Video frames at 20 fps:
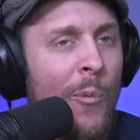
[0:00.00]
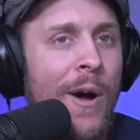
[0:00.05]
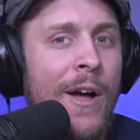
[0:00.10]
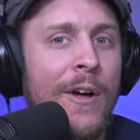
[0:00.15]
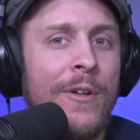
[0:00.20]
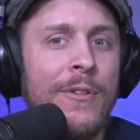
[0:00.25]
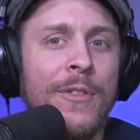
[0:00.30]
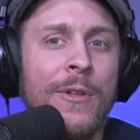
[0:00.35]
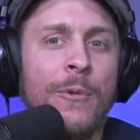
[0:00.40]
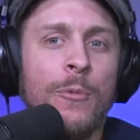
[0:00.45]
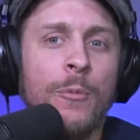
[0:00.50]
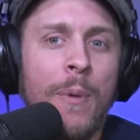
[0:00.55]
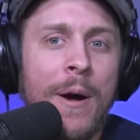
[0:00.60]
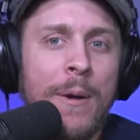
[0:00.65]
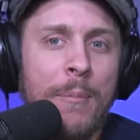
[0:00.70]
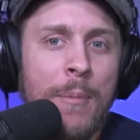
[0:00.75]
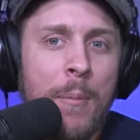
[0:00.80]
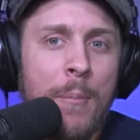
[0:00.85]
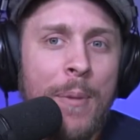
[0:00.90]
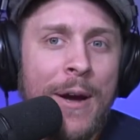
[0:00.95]
it. Well,
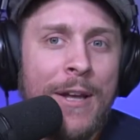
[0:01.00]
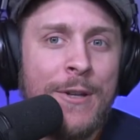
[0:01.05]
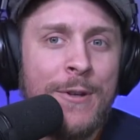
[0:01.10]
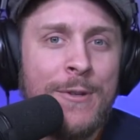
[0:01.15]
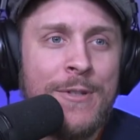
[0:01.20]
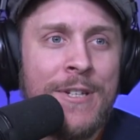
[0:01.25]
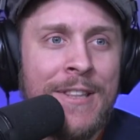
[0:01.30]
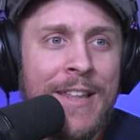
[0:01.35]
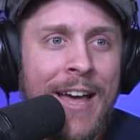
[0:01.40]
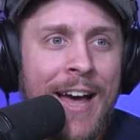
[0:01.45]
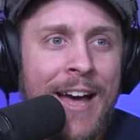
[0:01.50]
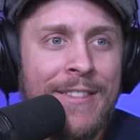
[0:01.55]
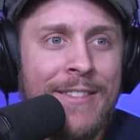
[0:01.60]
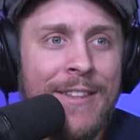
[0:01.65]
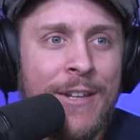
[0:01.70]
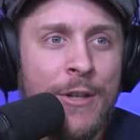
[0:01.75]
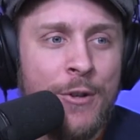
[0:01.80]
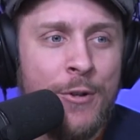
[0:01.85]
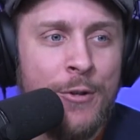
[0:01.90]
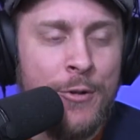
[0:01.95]
by using that,
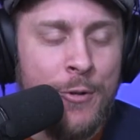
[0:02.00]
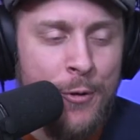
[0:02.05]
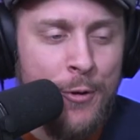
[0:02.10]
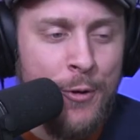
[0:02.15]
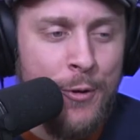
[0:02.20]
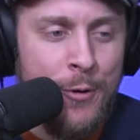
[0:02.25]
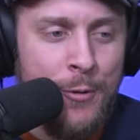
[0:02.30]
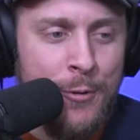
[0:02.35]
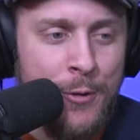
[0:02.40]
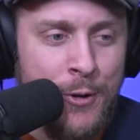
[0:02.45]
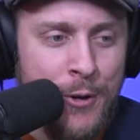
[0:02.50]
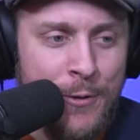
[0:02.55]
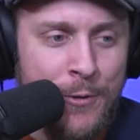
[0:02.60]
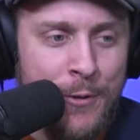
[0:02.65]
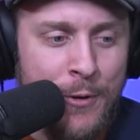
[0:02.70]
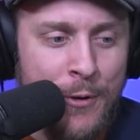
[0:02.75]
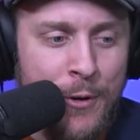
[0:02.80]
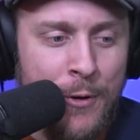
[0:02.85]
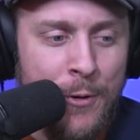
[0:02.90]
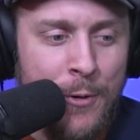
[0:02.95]
then you
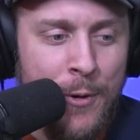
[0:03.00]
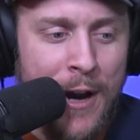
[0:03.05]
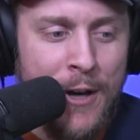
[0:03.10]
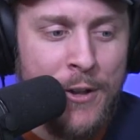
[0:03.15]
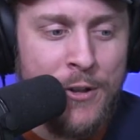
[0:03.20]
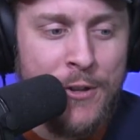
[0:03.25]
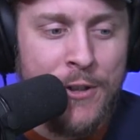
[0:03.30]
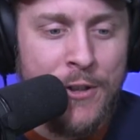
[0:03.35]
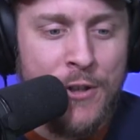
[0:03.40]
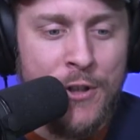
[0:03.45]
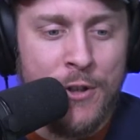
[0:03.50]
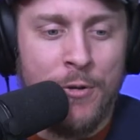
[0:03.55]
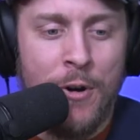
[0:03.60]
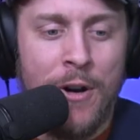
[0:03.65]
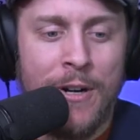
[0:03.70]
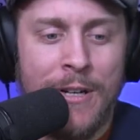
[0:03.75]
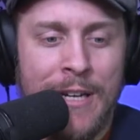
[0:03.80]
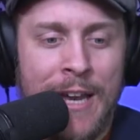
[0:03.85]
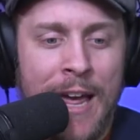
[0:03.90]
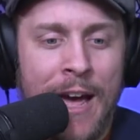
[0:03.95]
actually
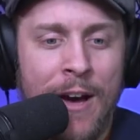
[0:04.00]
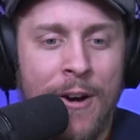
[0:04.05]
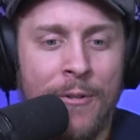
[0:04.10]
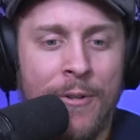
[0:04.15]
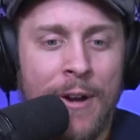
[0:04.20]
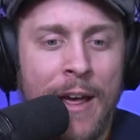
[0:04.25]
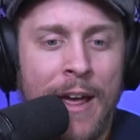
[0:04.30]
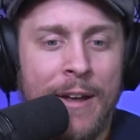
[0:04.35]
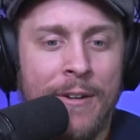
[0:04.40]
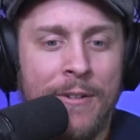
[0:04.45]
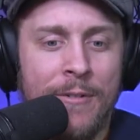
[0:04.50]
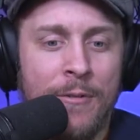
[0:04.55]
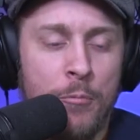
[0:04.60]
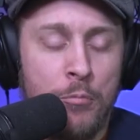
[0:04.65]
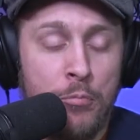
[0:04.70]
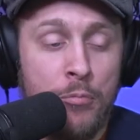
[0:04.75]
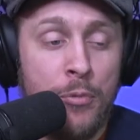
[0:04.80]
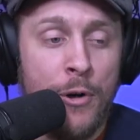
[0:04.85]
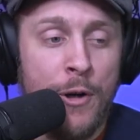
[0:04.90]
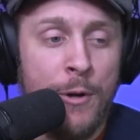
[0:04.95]
struck down
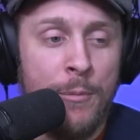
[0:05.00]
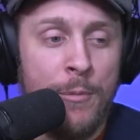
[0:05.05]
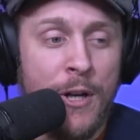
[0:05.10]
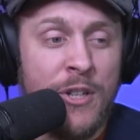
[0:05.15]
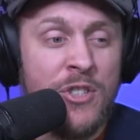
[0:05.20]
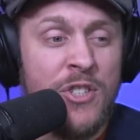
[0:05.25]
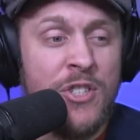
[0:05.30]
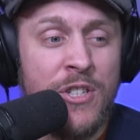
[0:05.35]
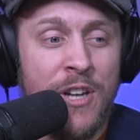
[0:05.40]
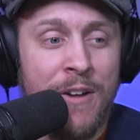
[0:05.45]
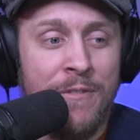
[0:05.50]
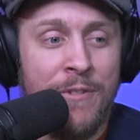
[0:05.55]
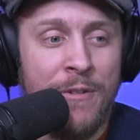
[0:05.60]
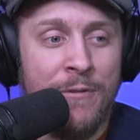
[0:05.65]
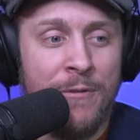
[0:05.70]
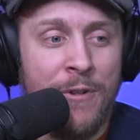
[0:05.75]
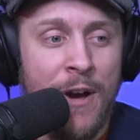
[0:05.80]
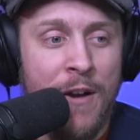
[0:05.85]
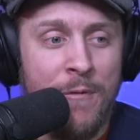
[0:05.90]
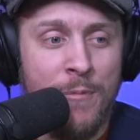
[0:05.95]
pretty much
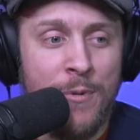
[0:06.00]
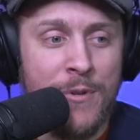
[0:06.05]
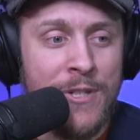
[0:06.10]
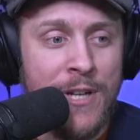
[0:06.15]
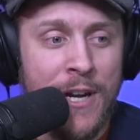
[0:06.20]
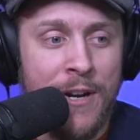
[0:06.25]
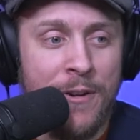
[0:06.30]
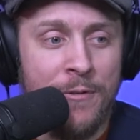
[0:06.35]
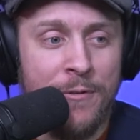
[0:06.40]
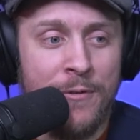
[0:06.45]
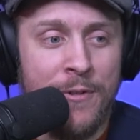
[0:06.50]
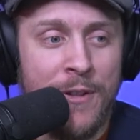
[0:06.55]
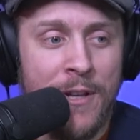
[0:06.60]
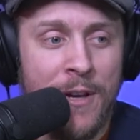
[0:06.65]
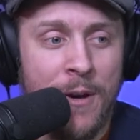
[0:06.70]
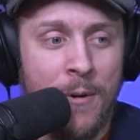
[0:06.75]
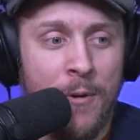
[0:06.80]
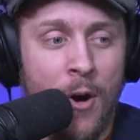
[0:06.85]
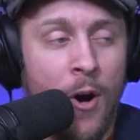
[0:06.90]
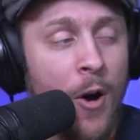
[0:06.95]
75% of
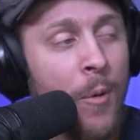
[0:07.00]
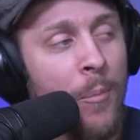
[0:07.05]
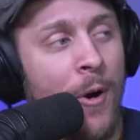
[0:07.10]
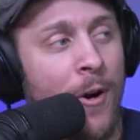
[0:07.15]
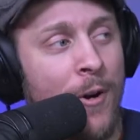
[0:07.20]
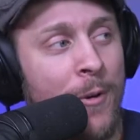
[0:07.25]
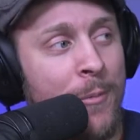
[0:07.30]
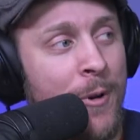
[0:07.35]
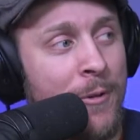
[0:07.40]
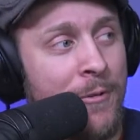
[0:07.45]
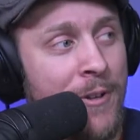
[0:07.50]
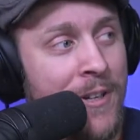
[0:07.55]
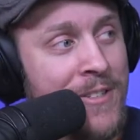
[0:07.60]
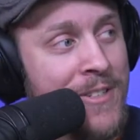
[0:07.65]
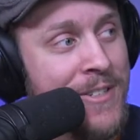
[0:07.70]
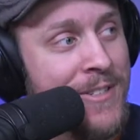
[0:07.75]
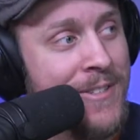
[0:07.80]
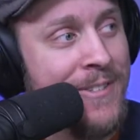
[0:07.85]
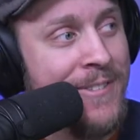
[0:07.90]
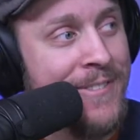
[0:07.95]
the Hallmark
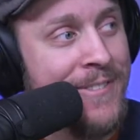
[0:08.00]
movies.